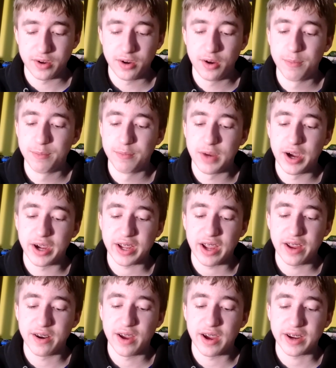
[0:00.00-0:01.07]
Um, I
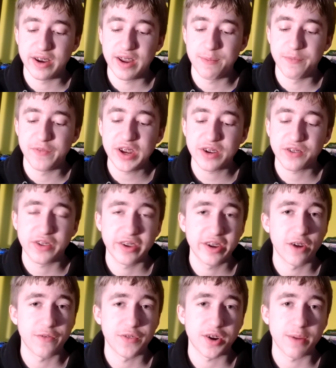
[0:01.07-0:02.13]
can't, I can name Phoenix King
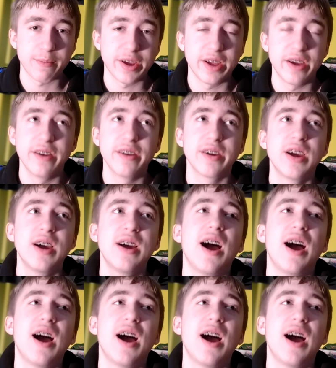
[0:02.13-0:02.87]
off the top of my head.